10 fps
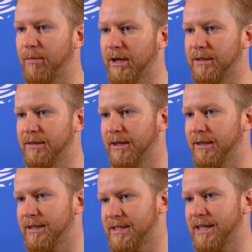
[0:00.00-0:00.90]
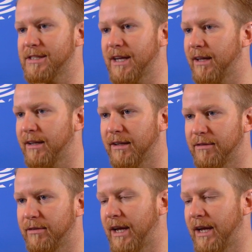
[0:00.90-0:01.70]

But the sixth end and the